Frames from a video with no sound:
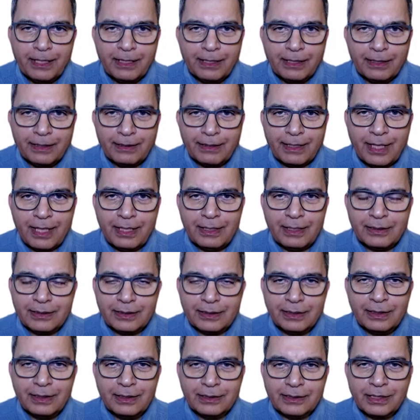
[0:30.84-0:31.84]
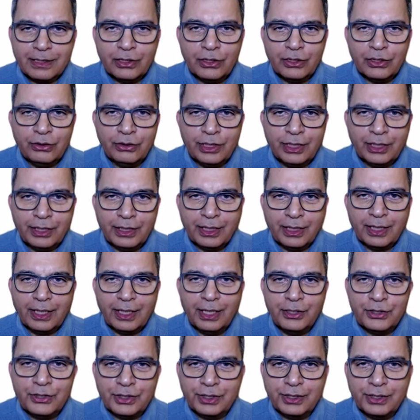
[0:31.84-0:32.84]
That is a good
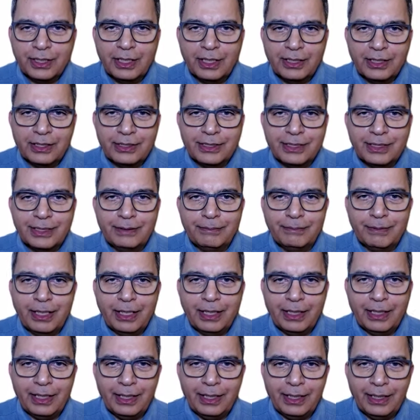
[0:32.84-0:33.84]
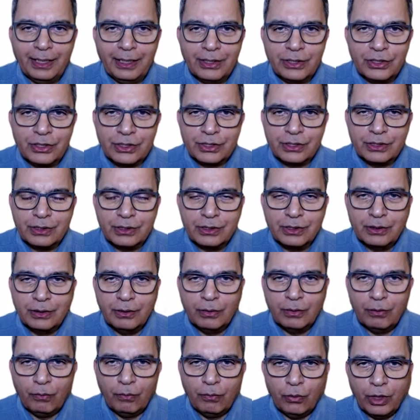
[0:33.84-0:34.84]
indication that the team is
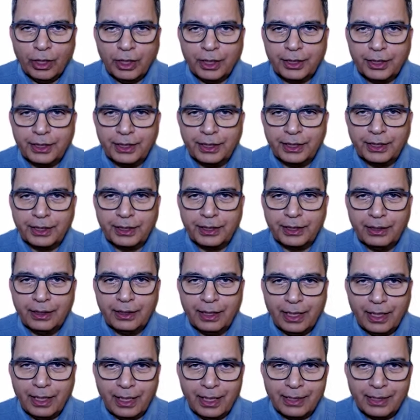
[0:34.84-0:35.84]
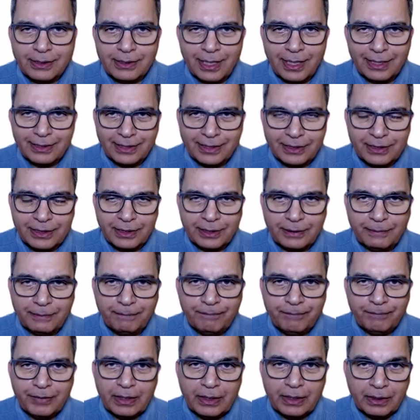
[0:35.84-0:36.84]
working as as a team.
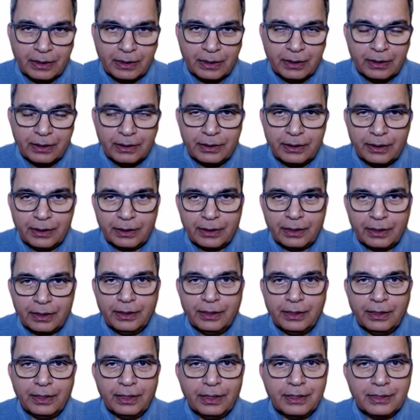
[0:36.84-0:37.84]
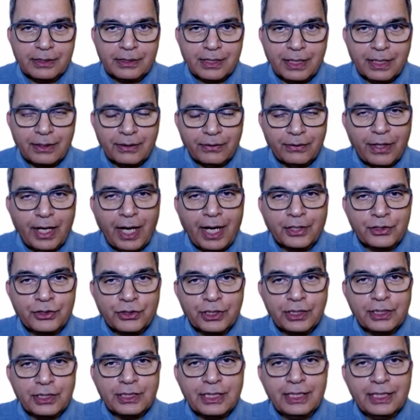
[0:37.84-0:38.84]
The other thing is that you're
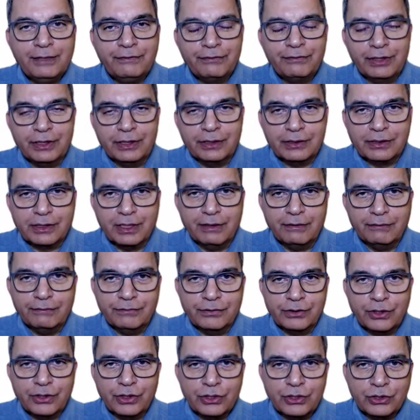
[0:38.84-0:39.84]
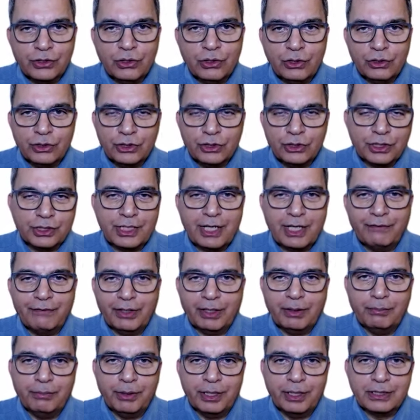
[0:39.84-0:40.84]
actually delivering stuff. So it's no good just
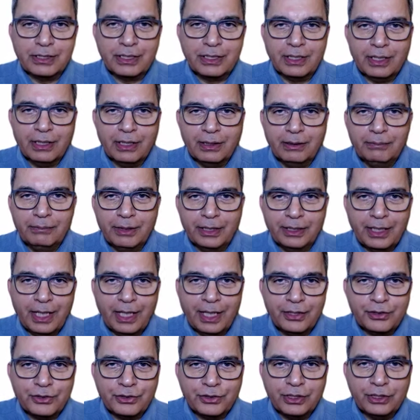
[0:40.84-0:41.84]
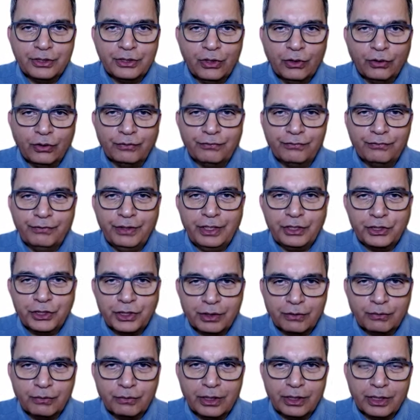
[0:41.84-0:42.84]
having a buzz and a hum and actually not
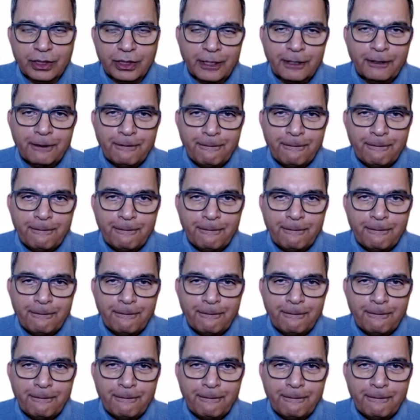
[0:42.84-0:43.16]
finishing work.